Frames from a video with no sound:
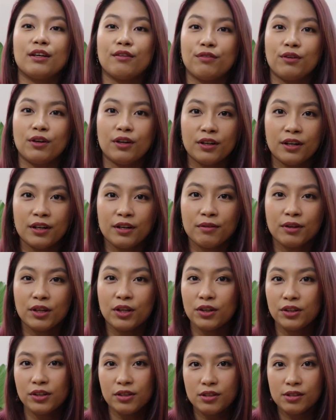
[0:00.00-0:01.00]
if you're
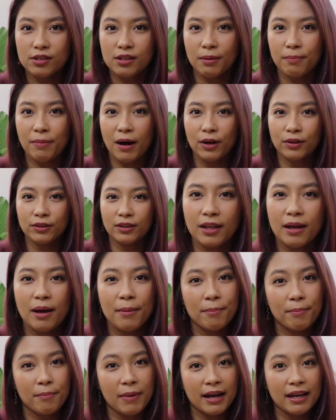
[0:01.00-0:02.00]
curious about
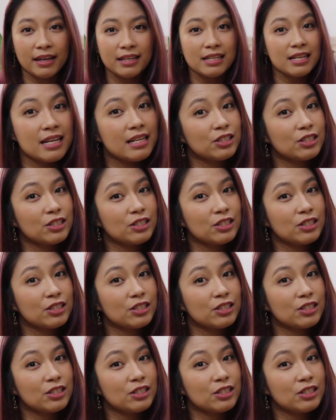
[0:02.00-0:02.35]
my